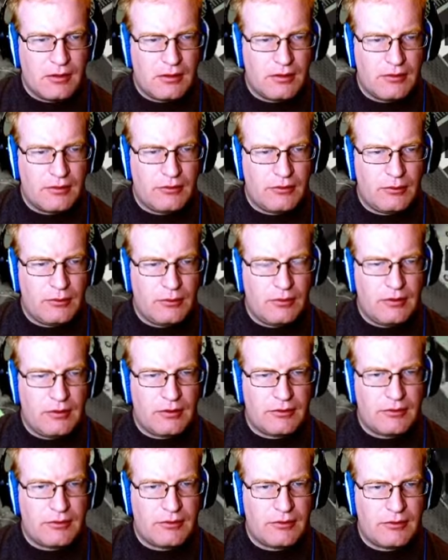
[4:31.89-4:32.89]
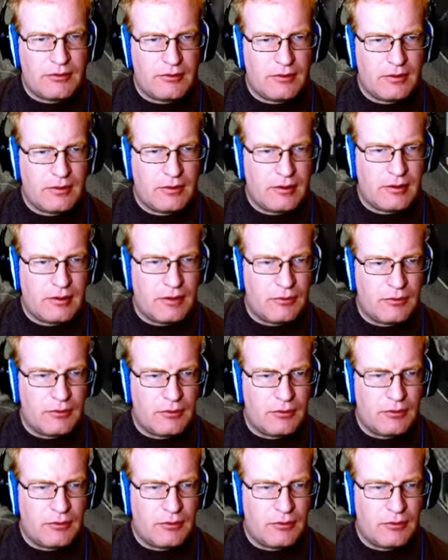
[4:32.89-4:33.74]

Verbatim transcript: Let's do this, and then we'll do